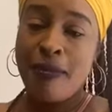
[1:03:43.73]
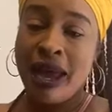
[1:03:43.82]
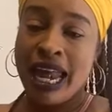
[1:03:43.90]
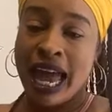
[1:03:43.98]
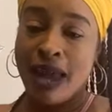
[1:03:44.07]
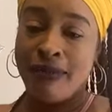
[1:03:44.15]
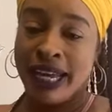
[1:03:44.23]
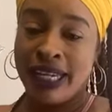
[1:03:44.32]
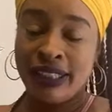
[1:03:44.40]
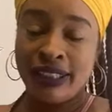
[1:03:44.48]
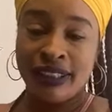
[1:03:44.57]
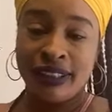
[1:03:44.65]
Tell me a lie,
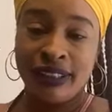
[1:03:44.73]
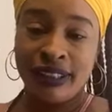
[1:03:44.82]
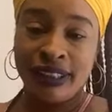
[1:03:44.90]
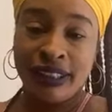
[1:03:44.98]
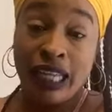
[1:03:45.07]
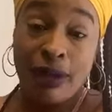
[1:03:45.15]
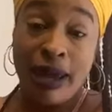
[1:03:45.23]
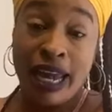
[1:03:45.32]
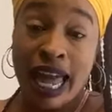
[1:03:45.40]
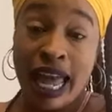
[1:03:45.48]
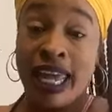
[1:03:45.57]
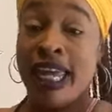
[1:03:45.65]
man. Tell
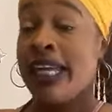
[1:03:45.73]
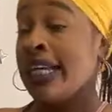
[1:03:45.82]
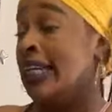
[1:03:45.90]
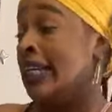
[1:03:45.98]
me a lie.